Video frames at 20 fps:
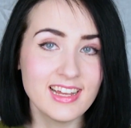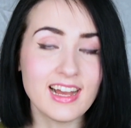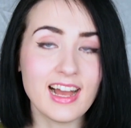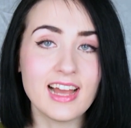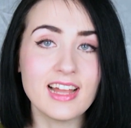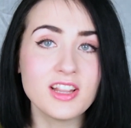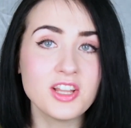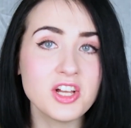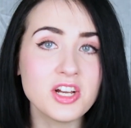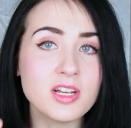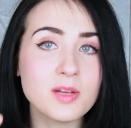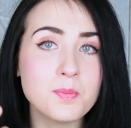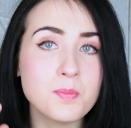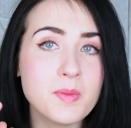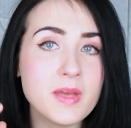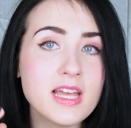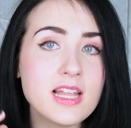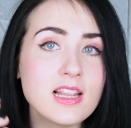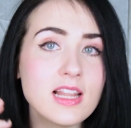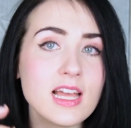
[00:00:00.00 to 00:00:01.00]
I look a
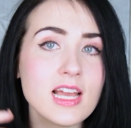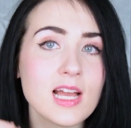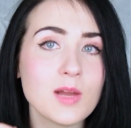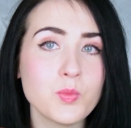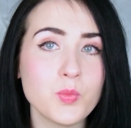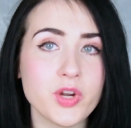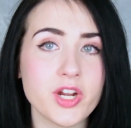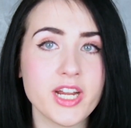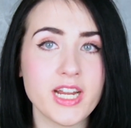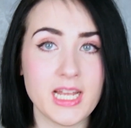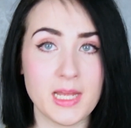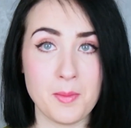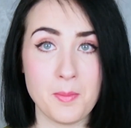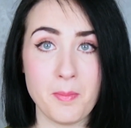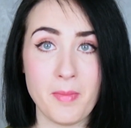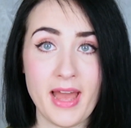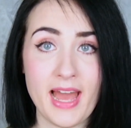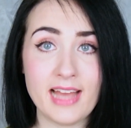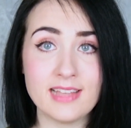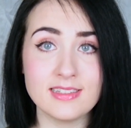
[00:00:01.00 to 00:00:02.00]
bit like I'm wearing a
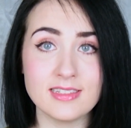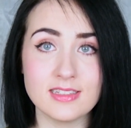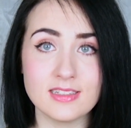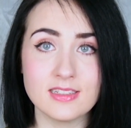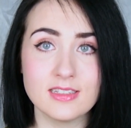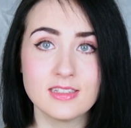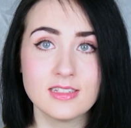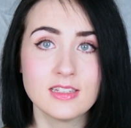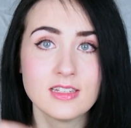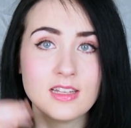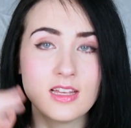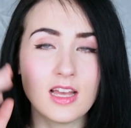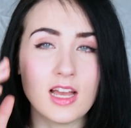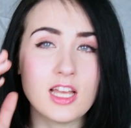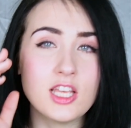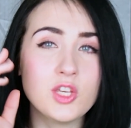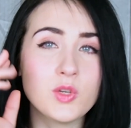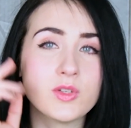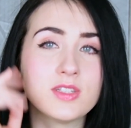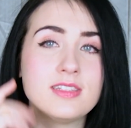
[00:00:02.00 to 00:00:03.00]
mask,
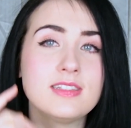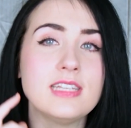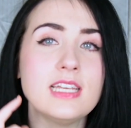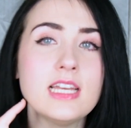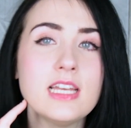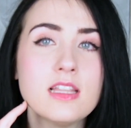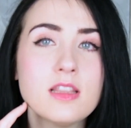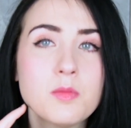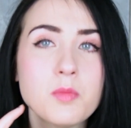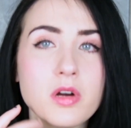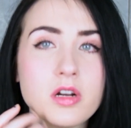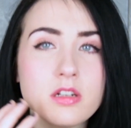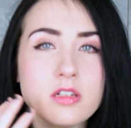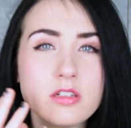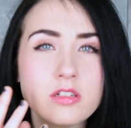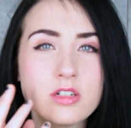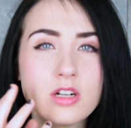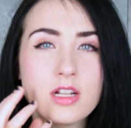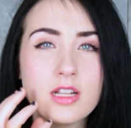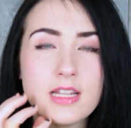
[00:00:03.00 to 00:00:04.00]
and you can see it in the
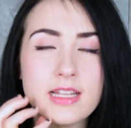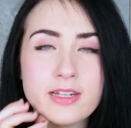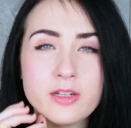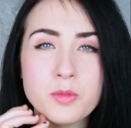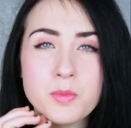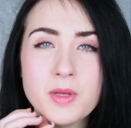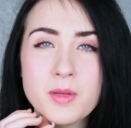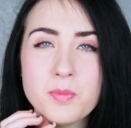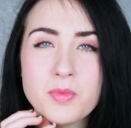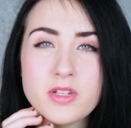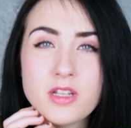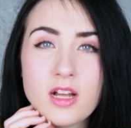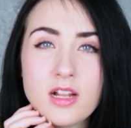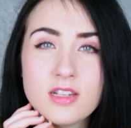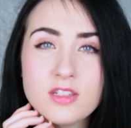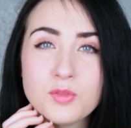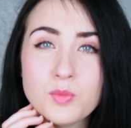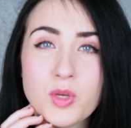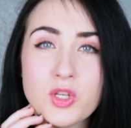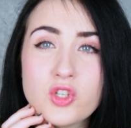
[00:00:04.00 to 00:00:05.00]
monitor a little bit, but not
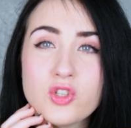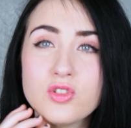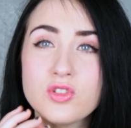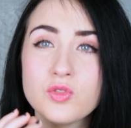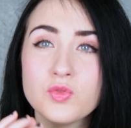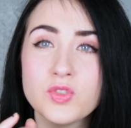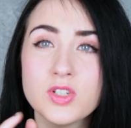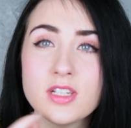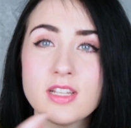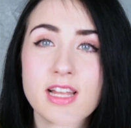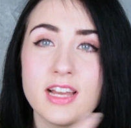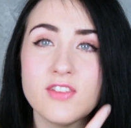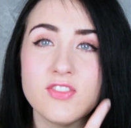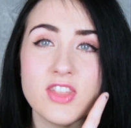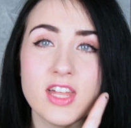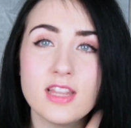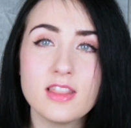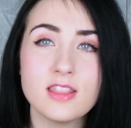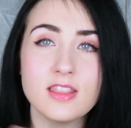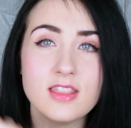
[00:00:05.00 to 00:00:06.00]
as much as in real life,
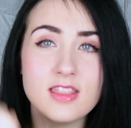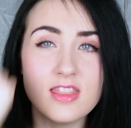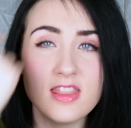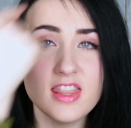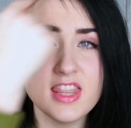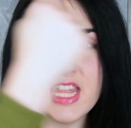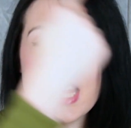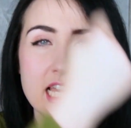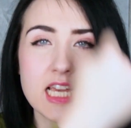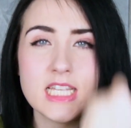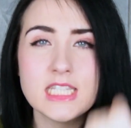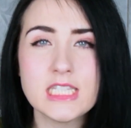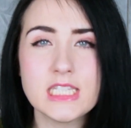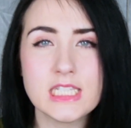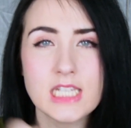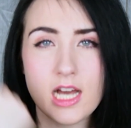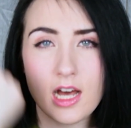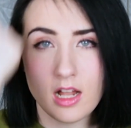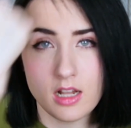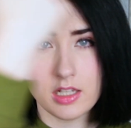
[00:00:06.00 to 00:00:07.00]
that this
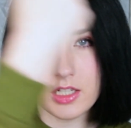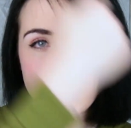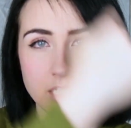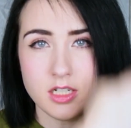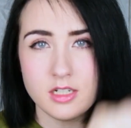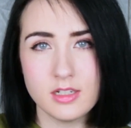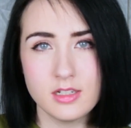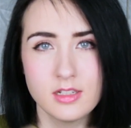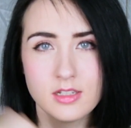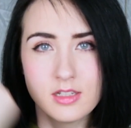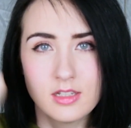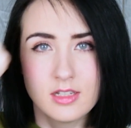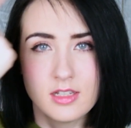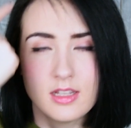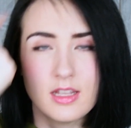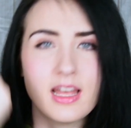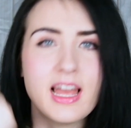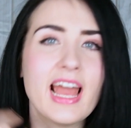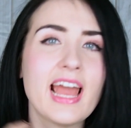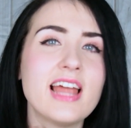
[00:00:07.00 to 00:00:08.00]
color
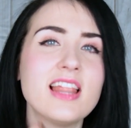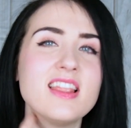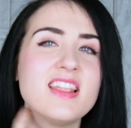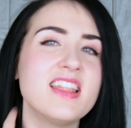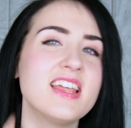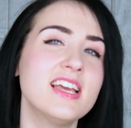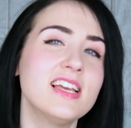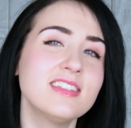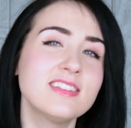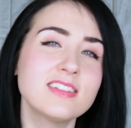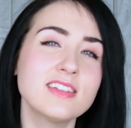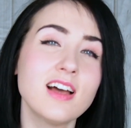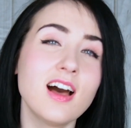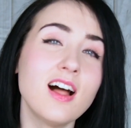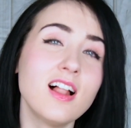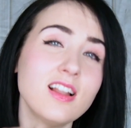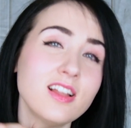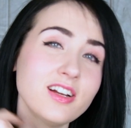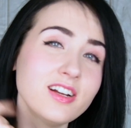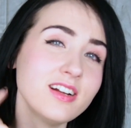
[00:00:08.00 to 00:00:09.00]
and this
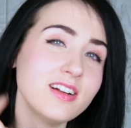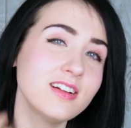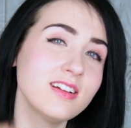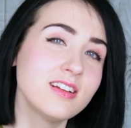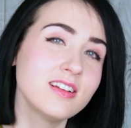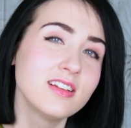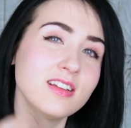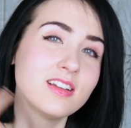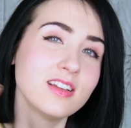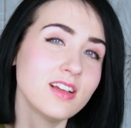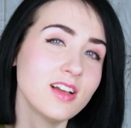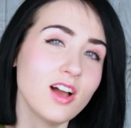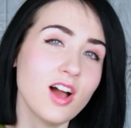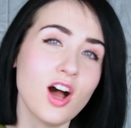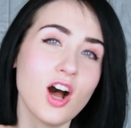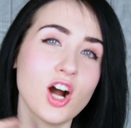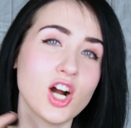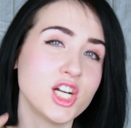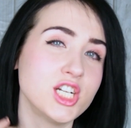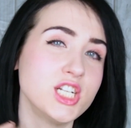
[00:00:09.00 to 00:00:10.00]
color
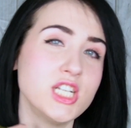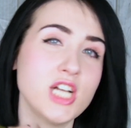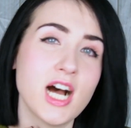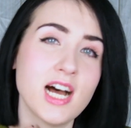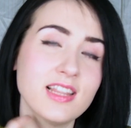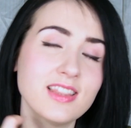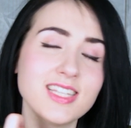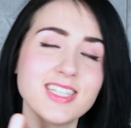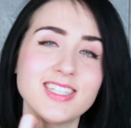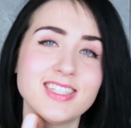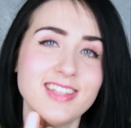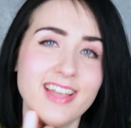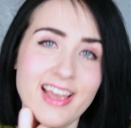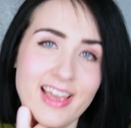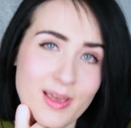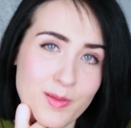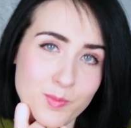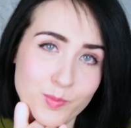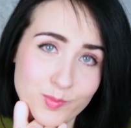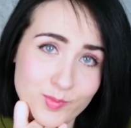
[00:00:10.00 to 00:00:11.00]
are not the
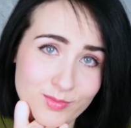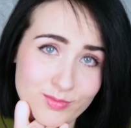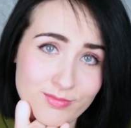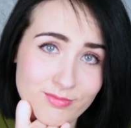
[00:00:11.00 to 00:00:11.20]
same.